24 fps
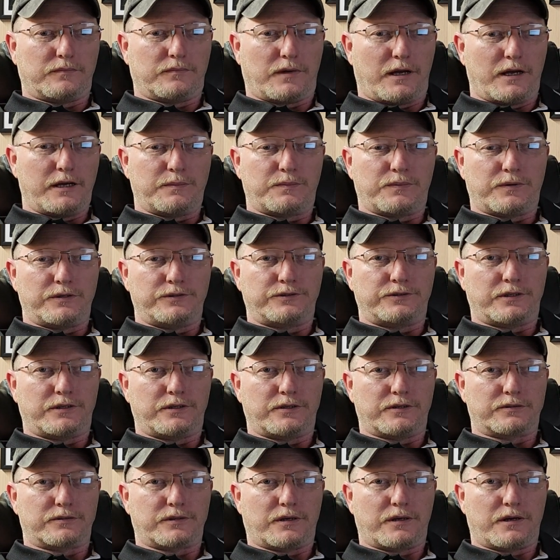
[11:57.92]
I appreciate
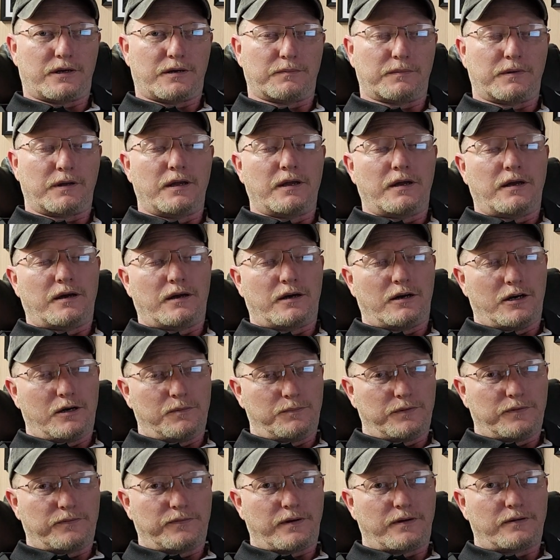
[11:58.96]
your time. I
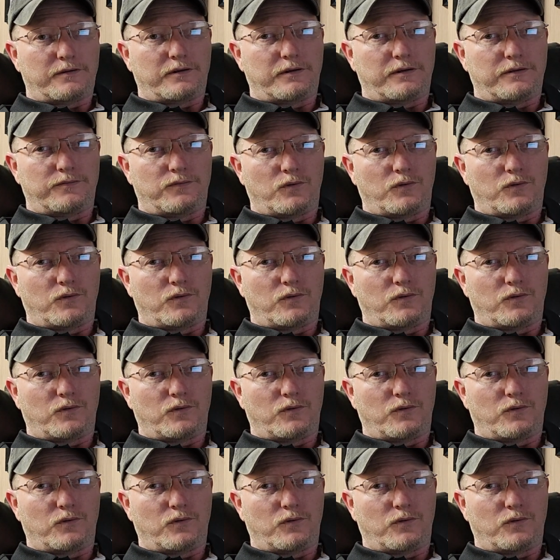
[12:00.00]
hope you found it